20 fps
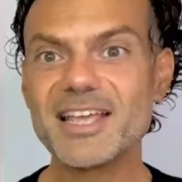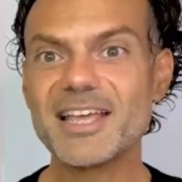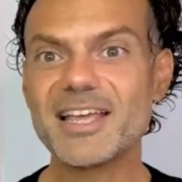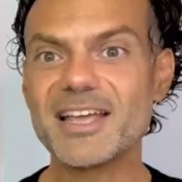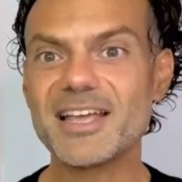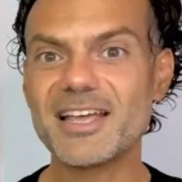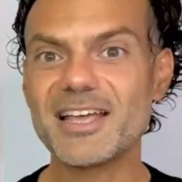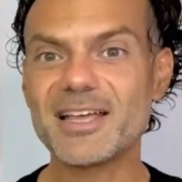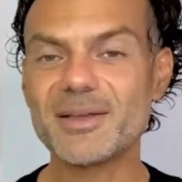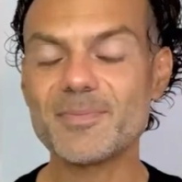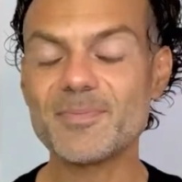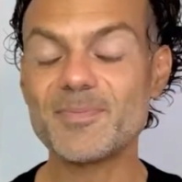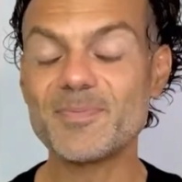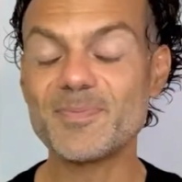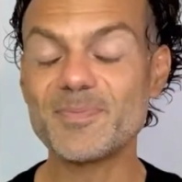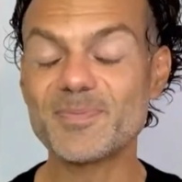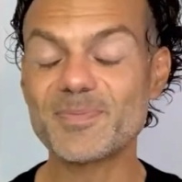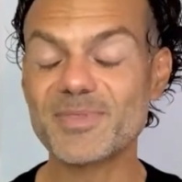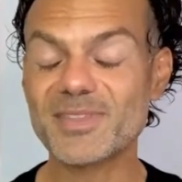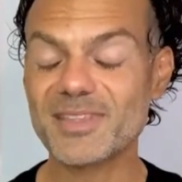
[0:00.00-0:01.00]

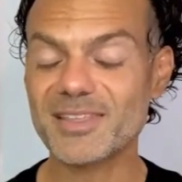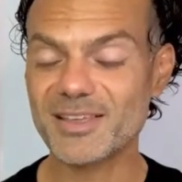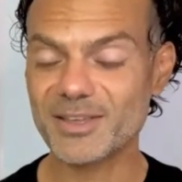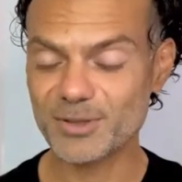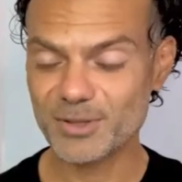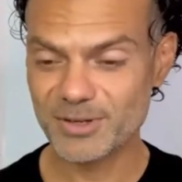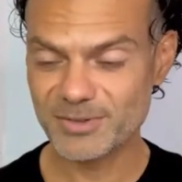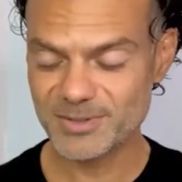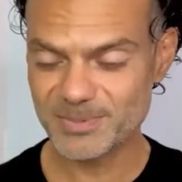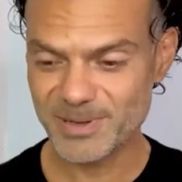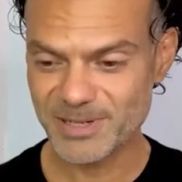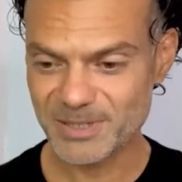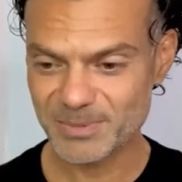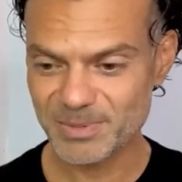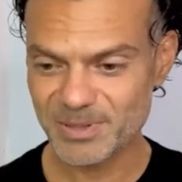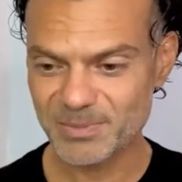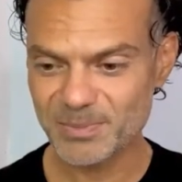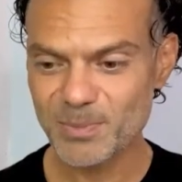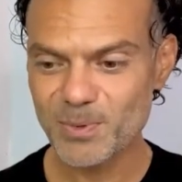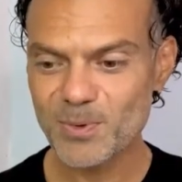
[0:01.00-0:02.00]
Um, I could have spent a
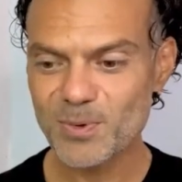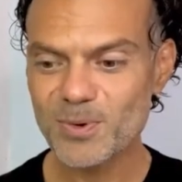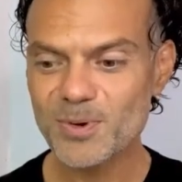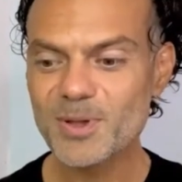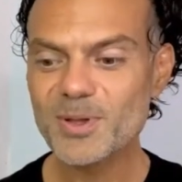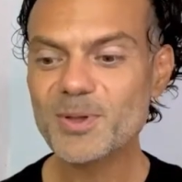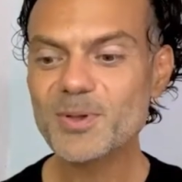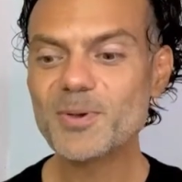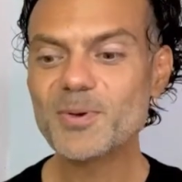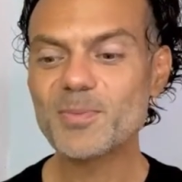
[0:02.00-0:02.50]
bit more.